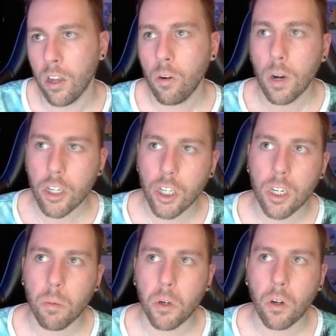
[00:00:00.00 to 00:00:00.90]

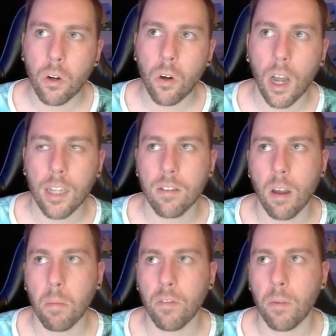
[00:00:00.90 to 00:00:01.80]
questionable, and
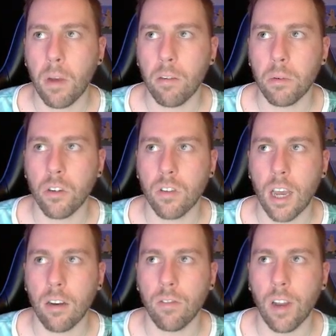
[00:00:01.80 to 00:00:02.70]
some of them have been just
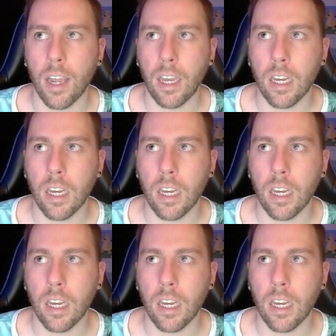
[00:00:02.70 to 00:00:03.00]
kind of not